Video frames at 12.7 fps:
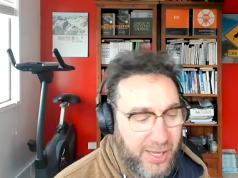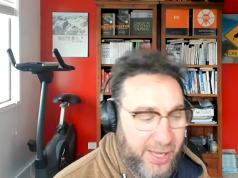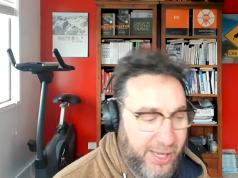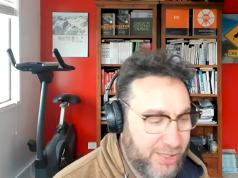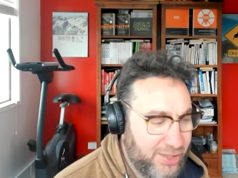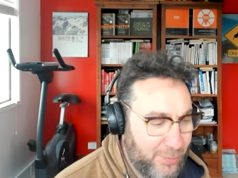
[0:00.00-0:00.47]

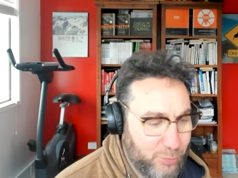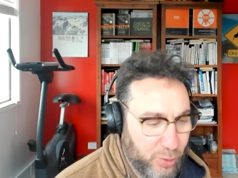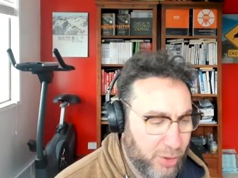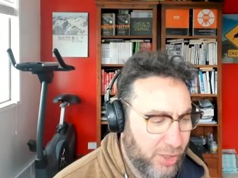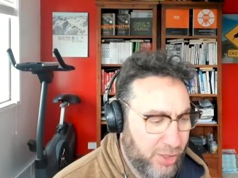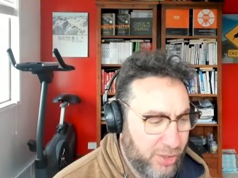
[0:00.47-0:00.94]
hey,
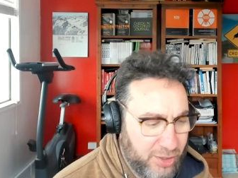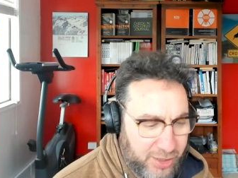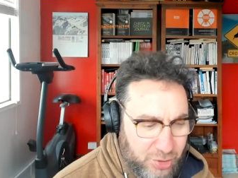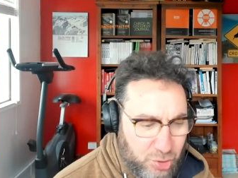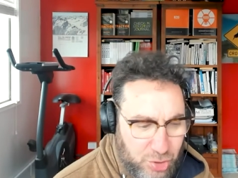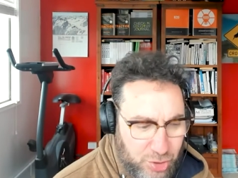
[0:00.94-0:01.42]
Deborah, can
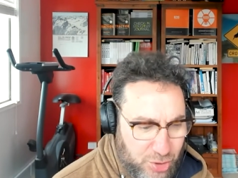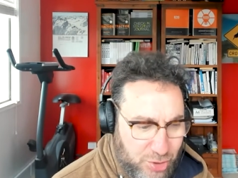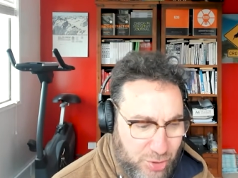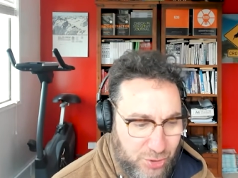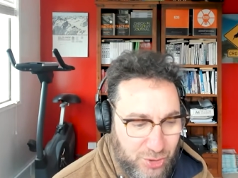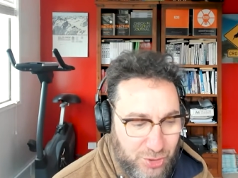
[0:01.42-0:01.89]
I introduce you to
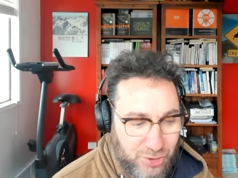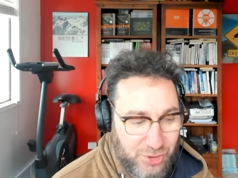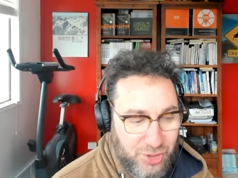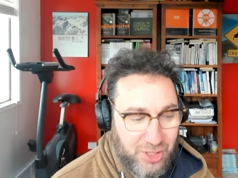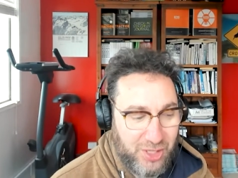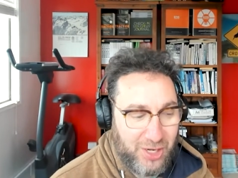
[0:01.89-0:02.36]
such and
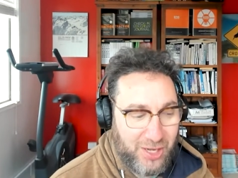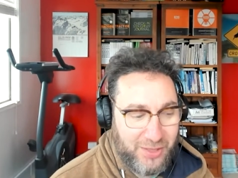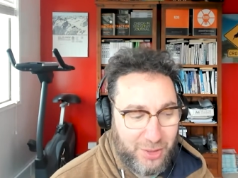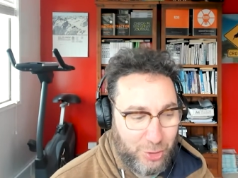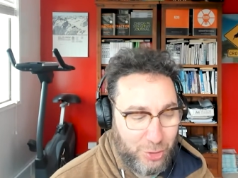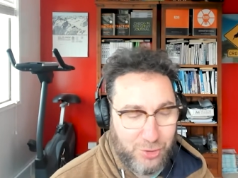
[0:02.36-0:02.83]
such? I
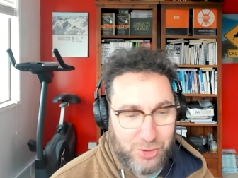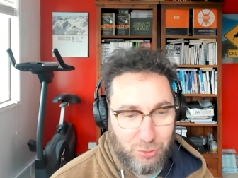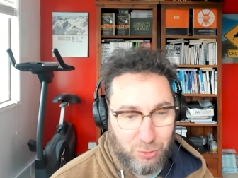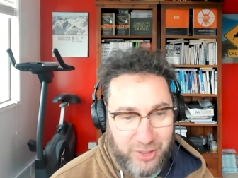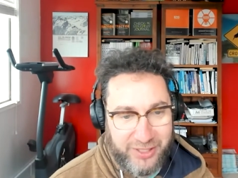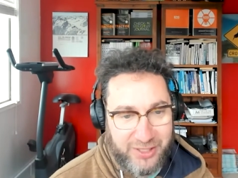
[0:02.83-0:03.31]
think that you two
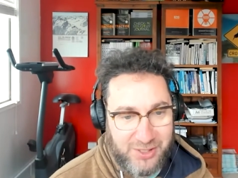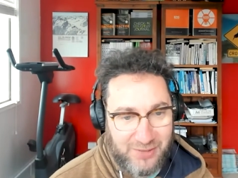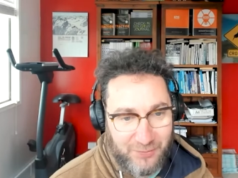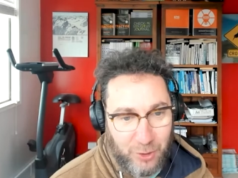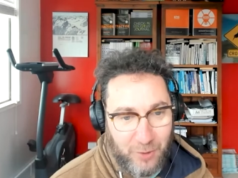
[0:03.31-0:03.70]
really need to have a